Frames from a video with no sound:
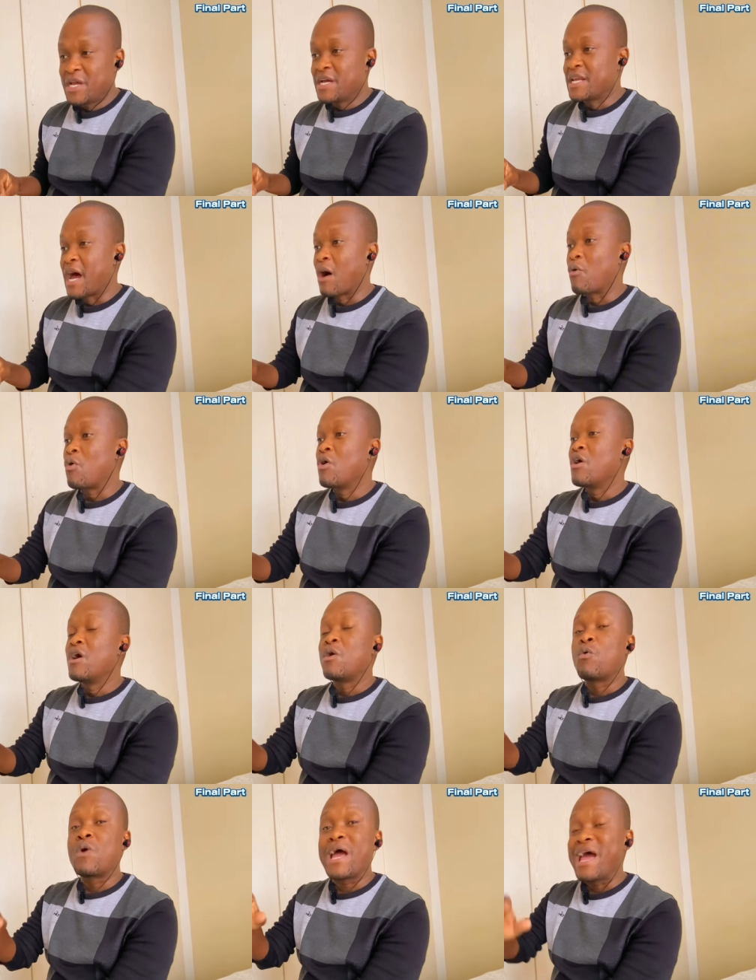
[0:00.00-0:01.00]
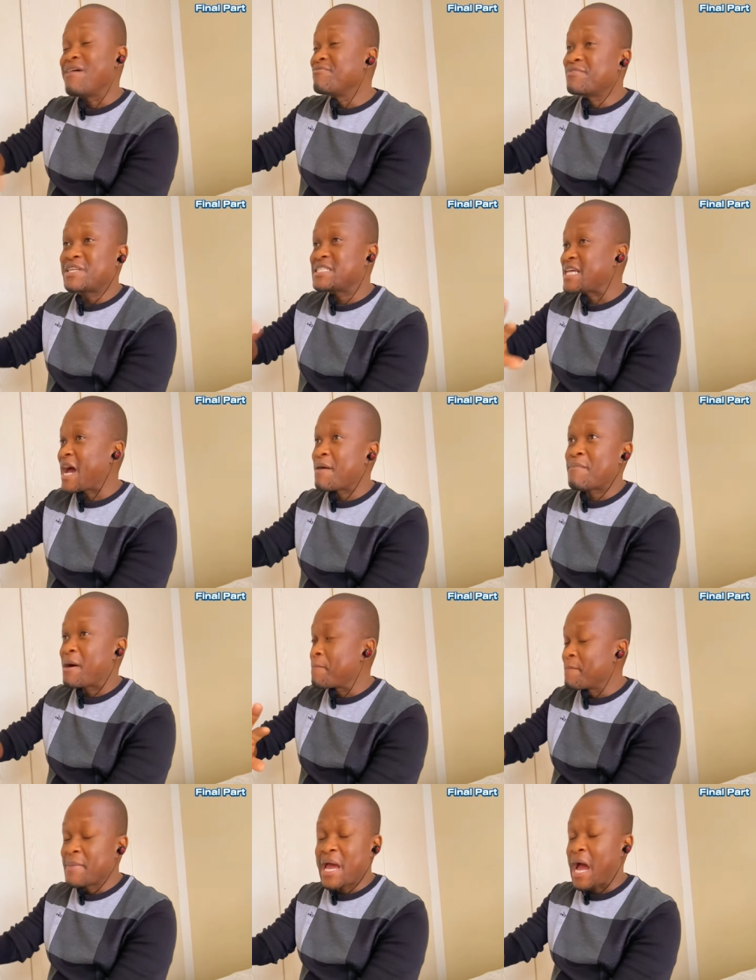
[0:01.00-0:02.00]
Now, every time
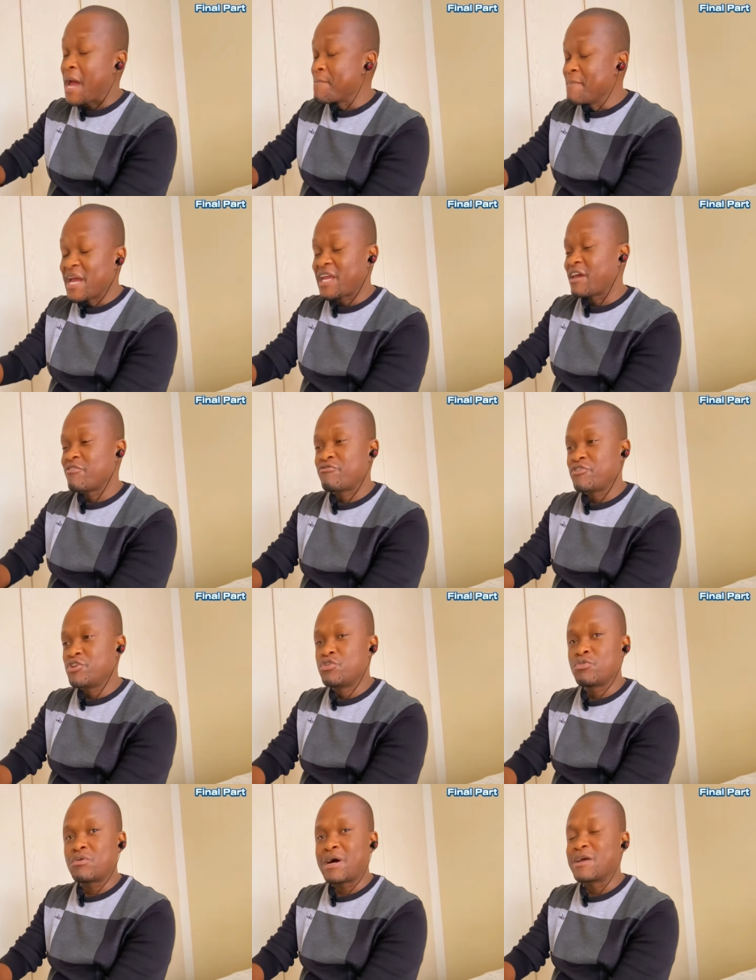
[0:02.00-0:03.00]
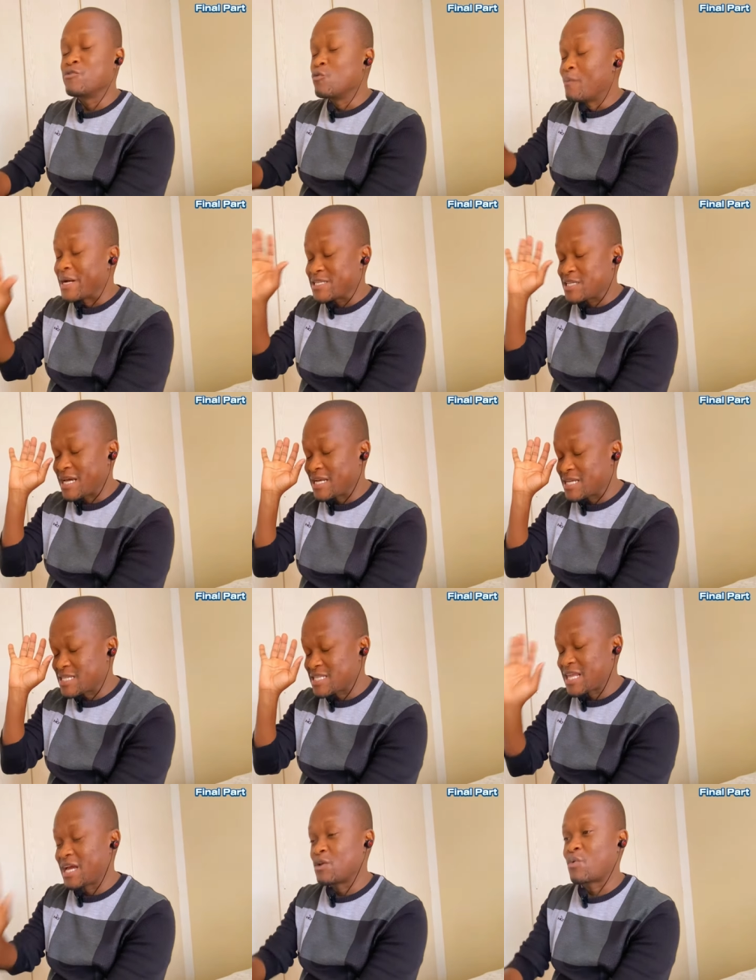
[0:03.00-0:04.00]
i make a video, you must
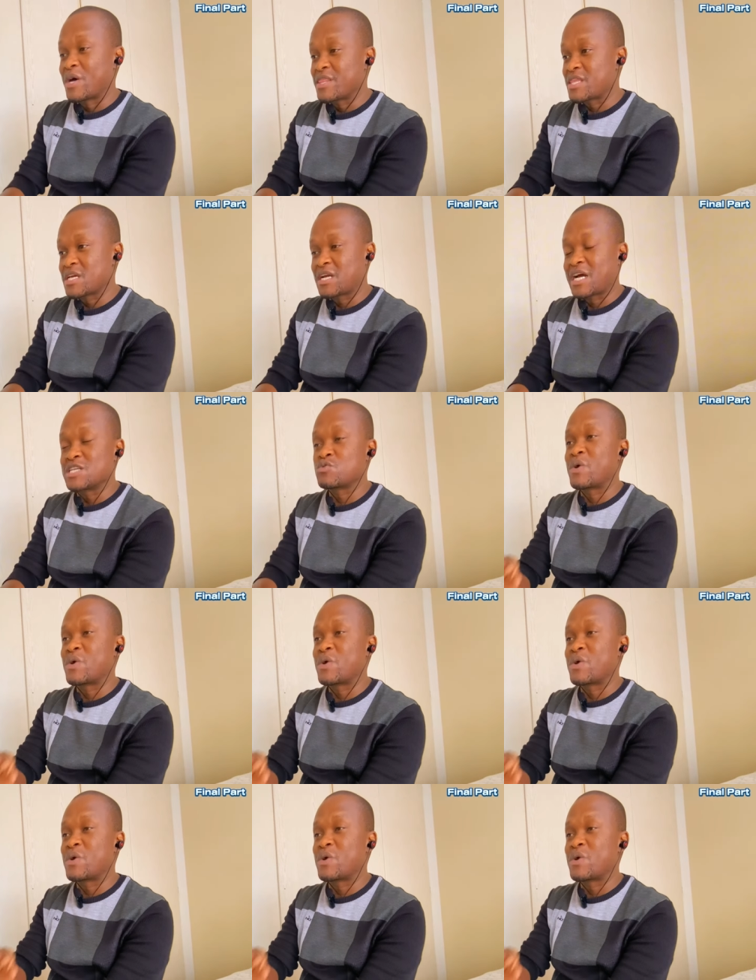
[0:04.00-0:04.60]
understand one thing, guys.